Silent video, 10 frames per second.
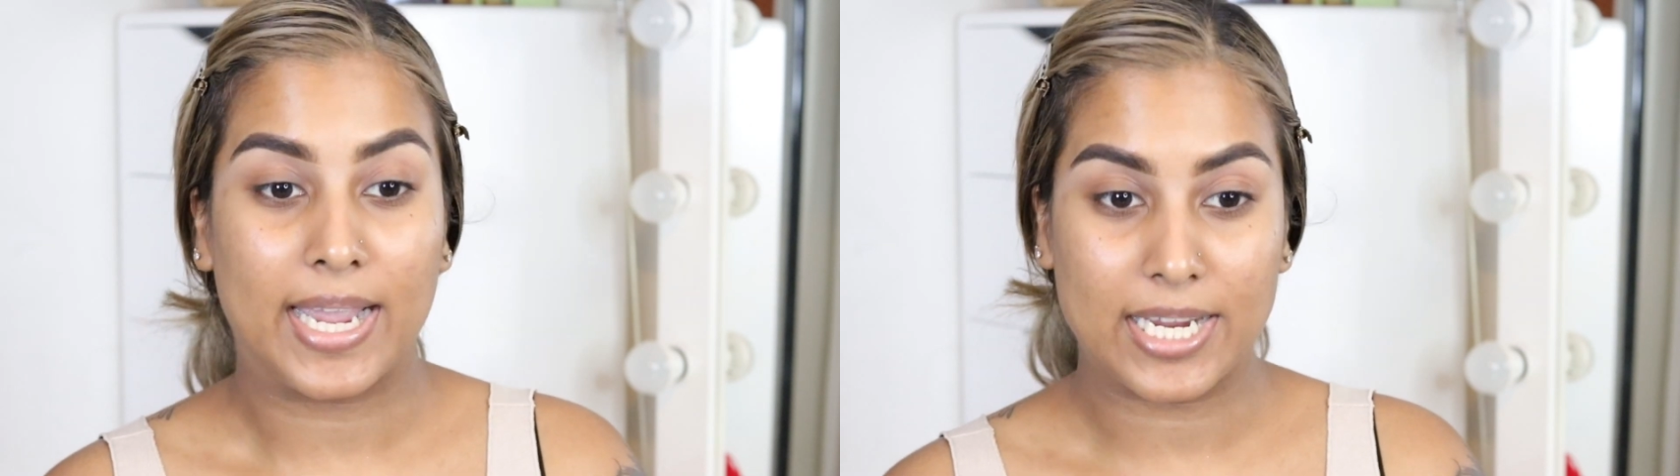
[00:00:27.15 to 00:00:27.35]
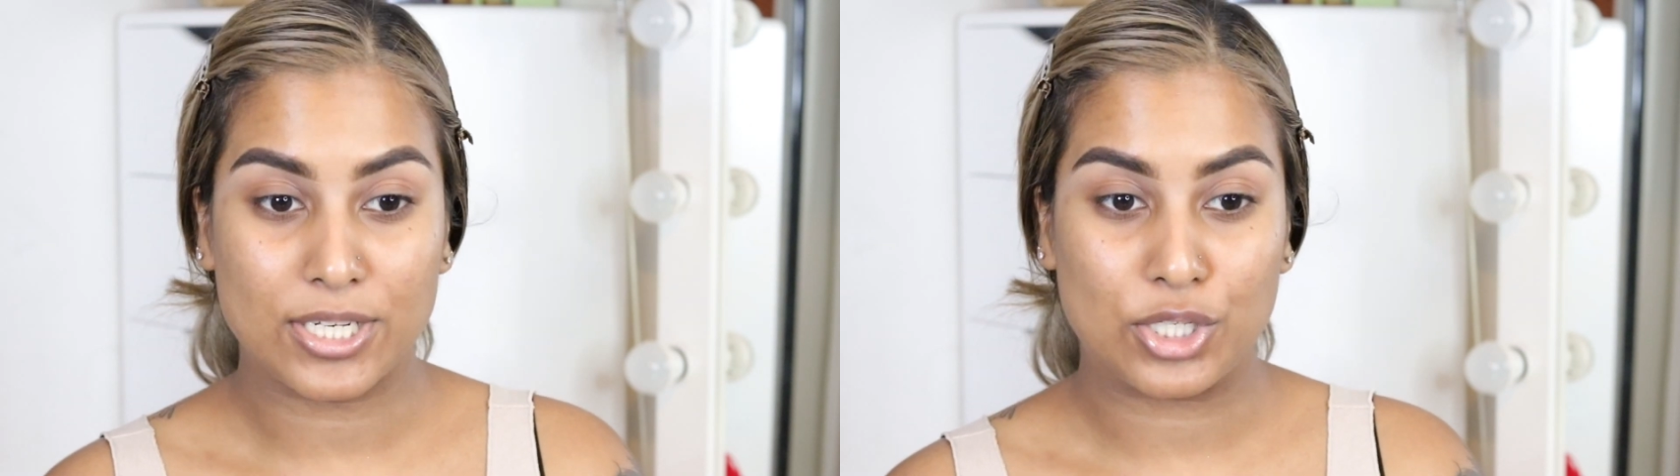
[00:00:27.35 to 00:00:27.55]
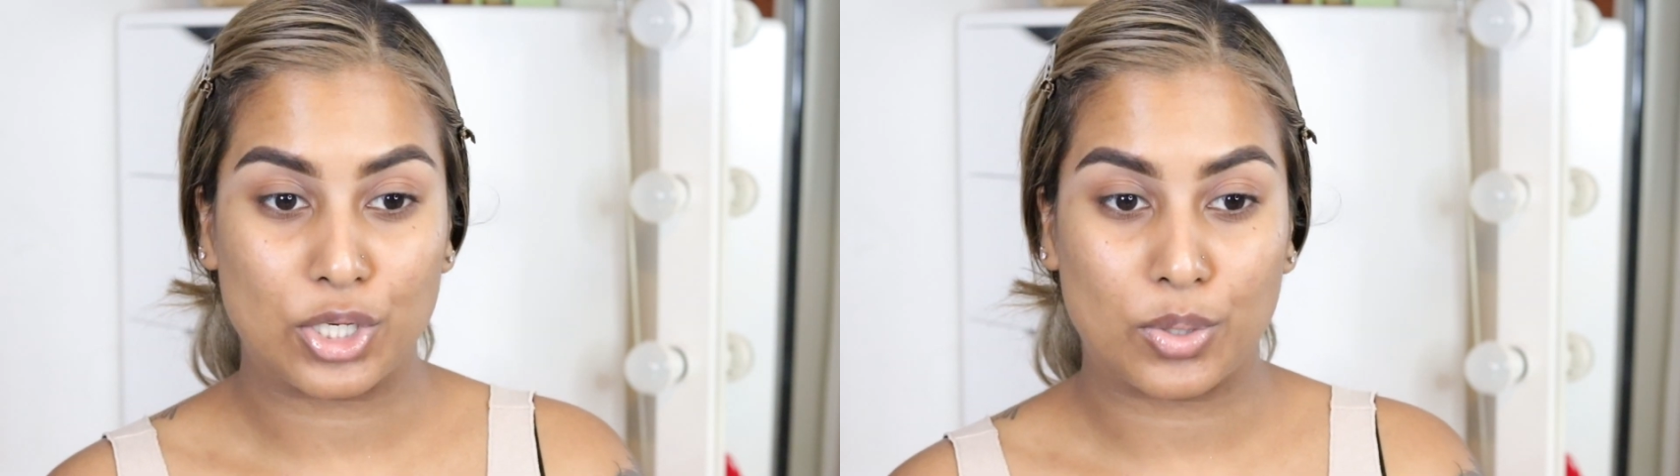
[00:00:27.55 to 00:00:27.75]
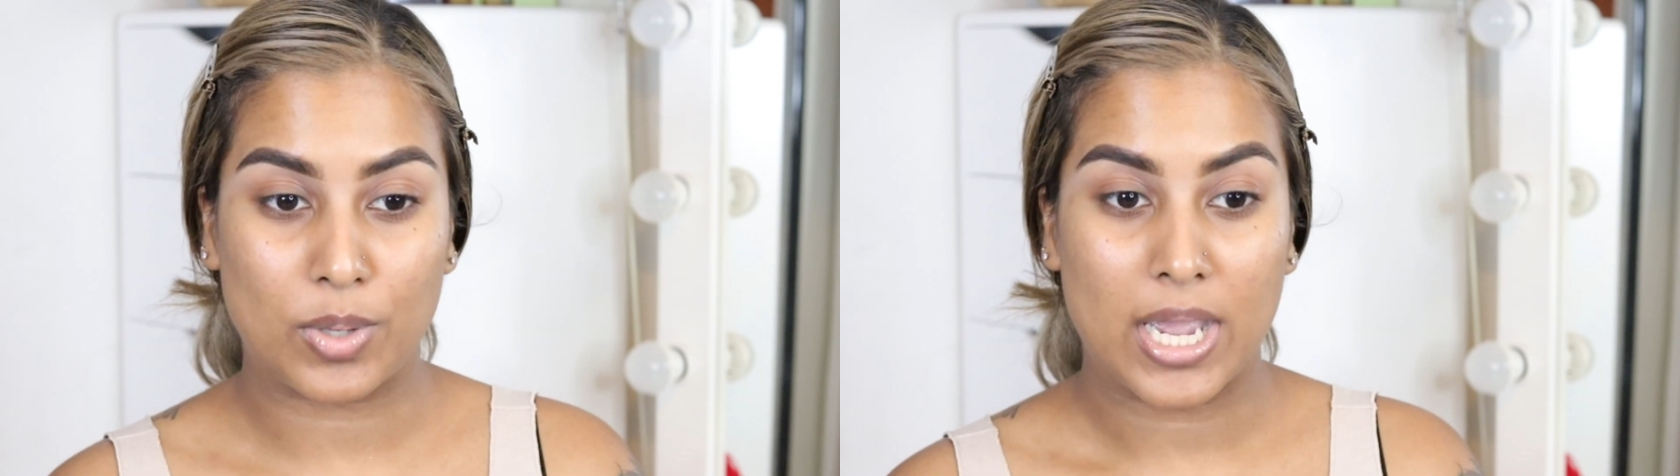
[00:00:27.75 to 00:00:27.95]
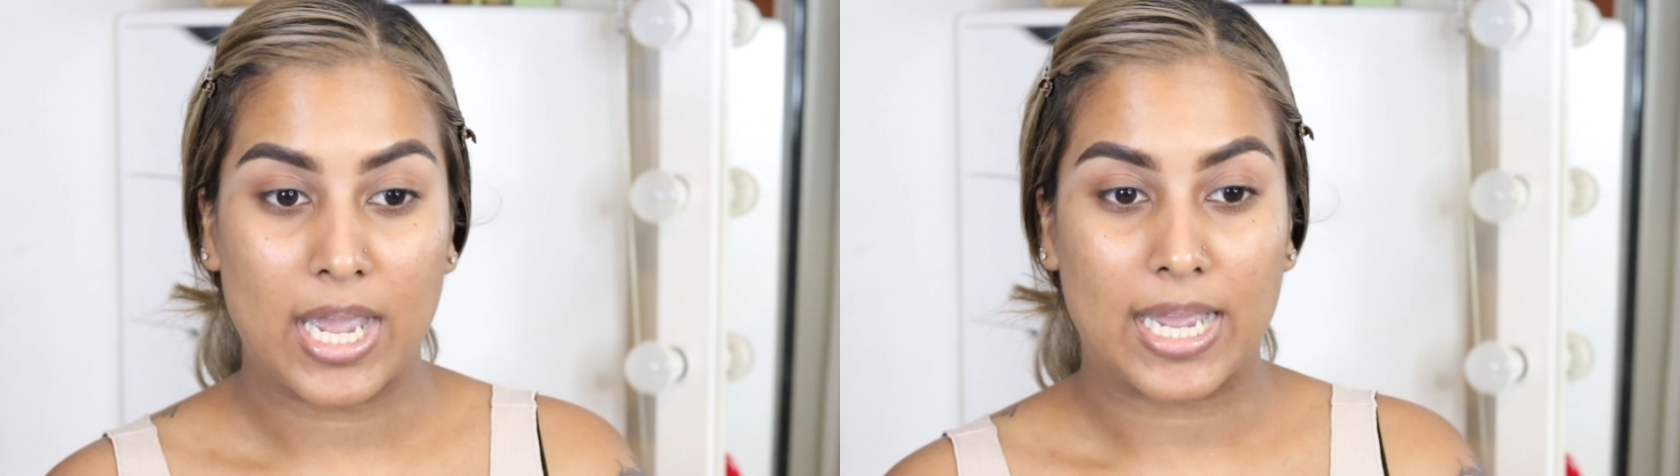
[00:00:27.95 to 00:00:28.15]

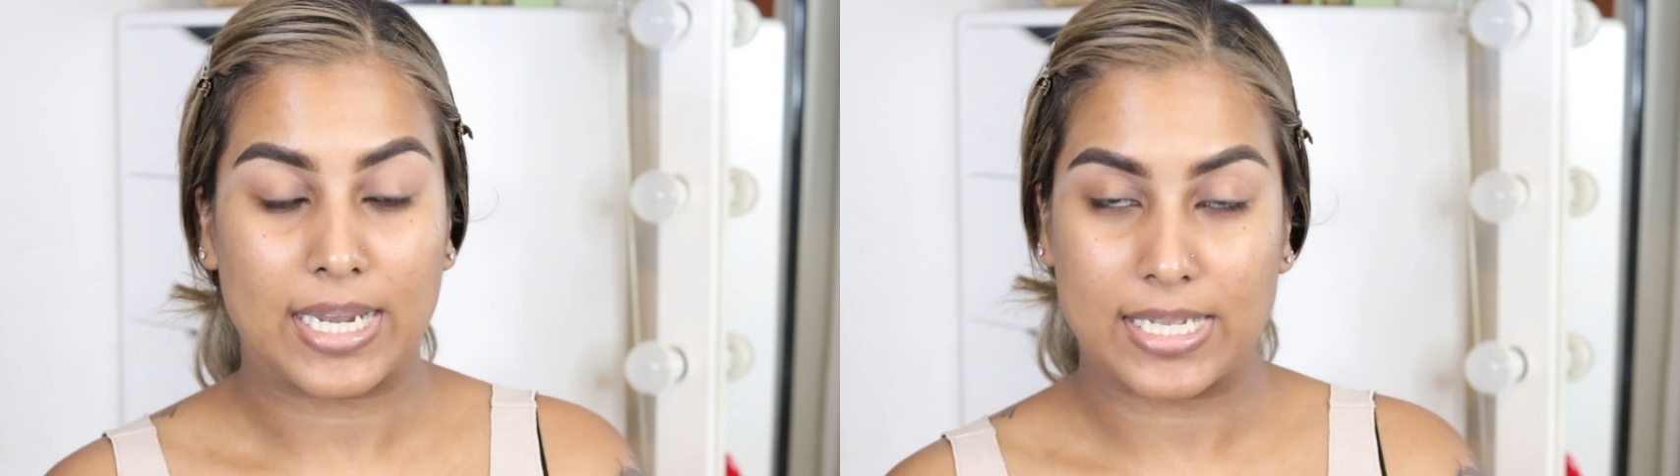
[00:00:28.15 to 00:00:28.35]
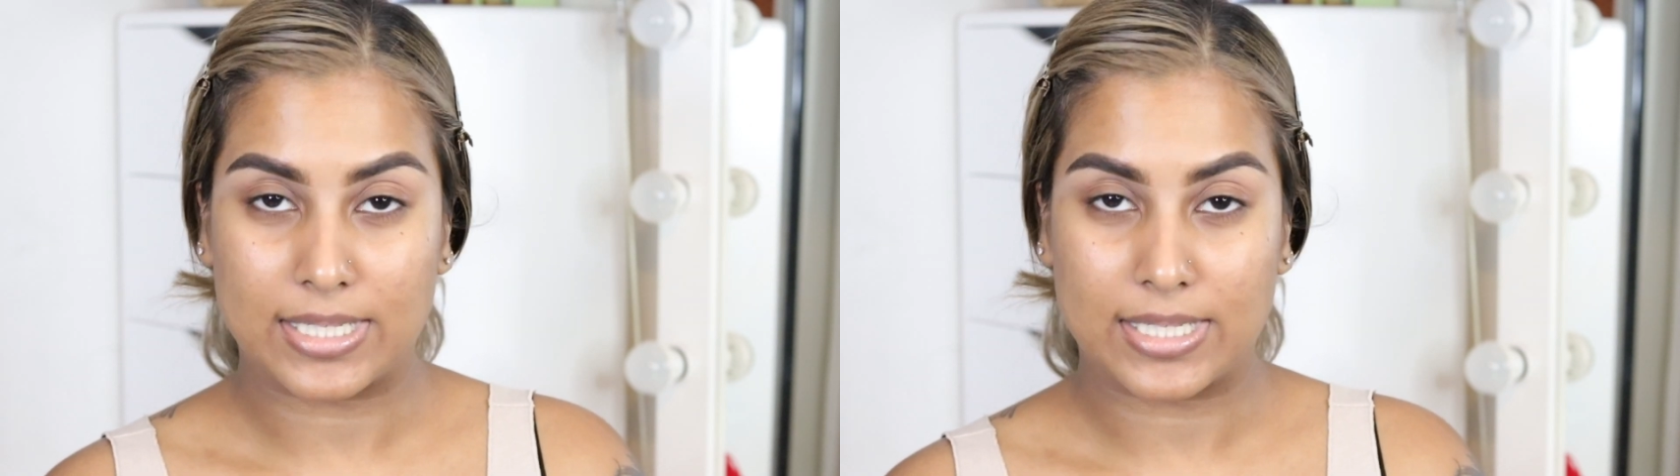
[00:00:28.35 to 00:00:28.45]
into an